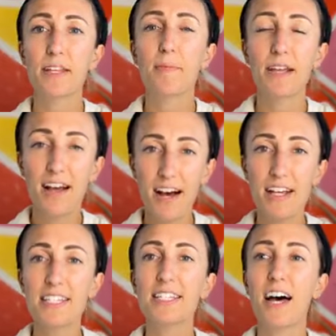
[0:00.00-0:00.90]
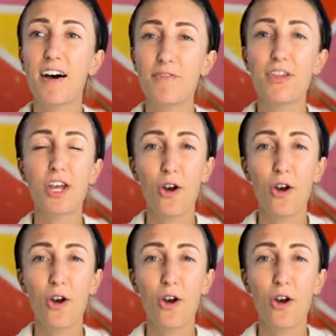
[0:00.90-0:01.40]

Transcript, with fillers: because of the